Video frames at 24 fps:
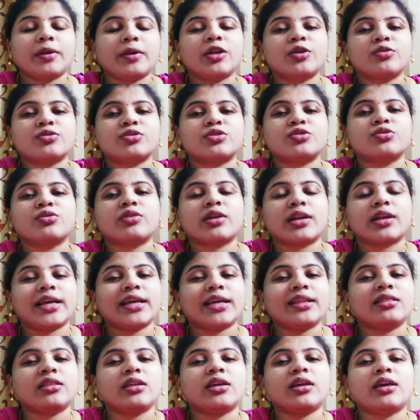used to
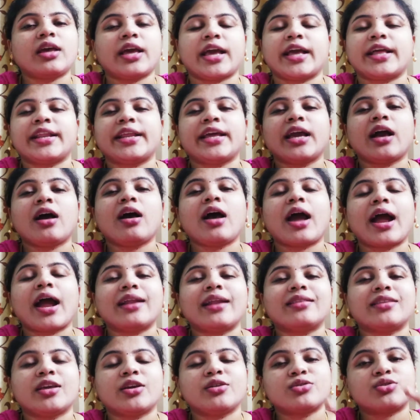clean the area and
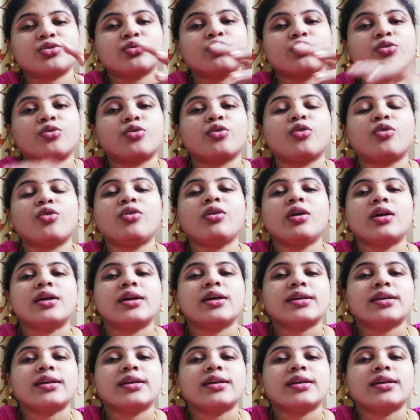they used to grow